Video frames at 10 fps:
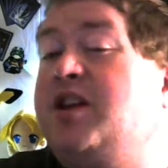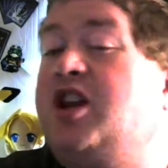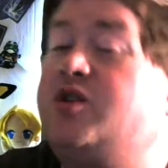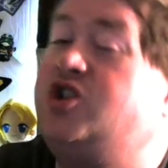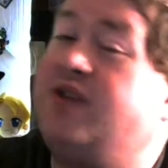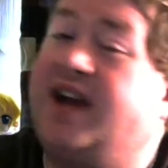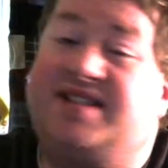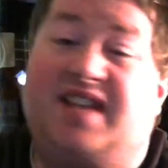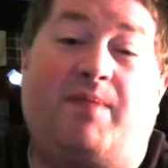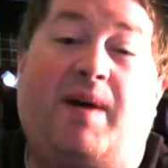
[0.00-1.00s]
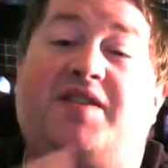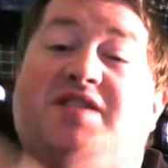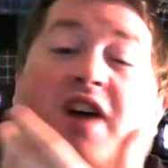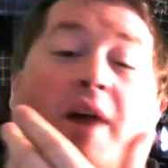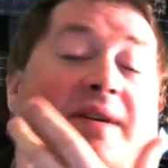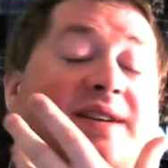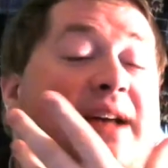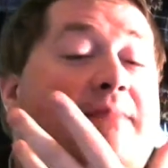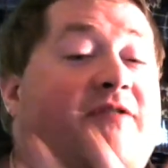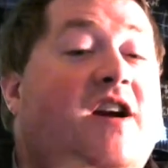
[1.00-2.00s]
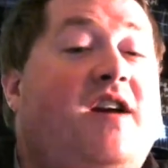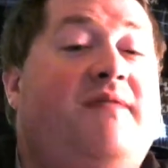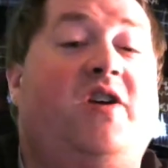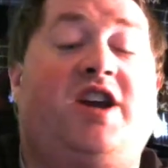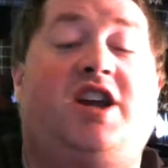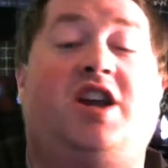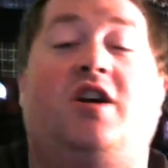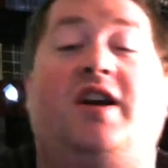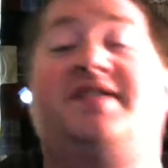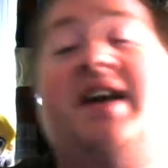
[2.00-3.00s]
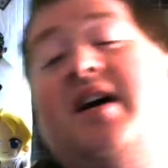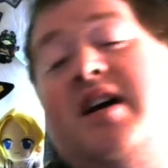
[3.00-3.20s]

know what you guys think about this topic, because I'm very, very curious.